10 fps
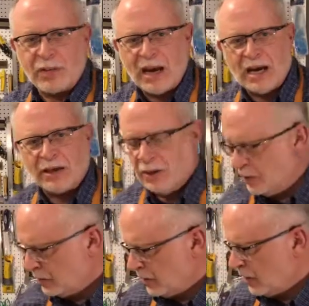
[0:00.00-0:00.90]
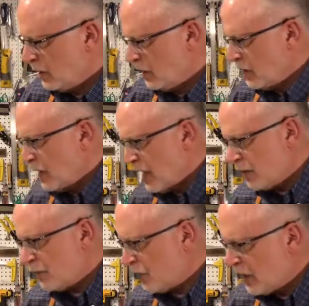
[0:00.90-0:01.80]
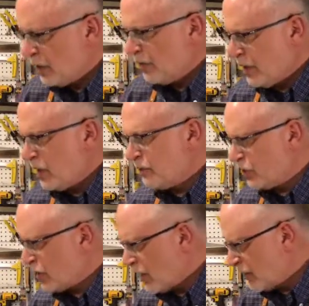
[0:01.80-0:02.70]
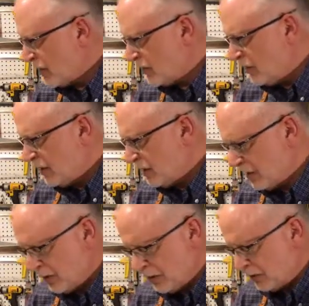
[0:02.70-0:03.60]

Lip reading: back, and we now have a shot at the